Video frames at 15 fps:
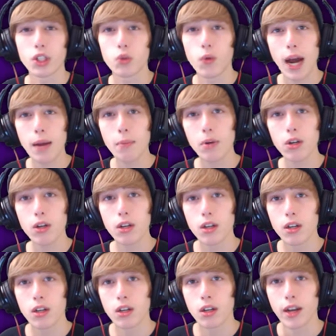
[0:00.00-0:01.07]
Grimer
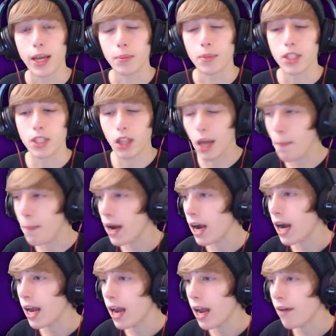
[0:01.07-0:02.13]
named Slip.
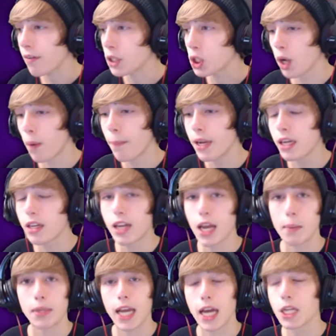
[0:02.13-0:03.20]
I have a Trumbeak
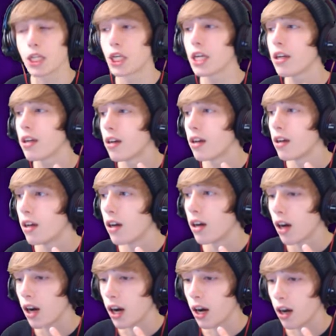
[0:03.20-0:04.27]
named Genji,
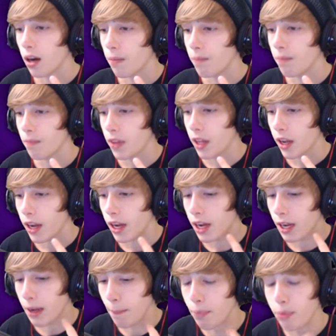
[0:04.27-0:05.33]
um,
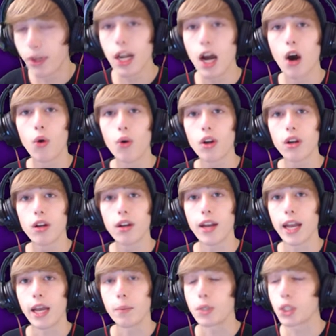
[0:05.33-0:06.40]
a Brionne
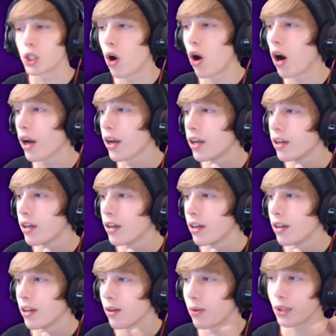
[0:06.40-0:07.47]
named Sean,
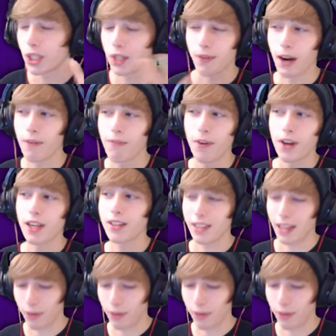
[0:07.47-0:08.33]
which is very fitting because I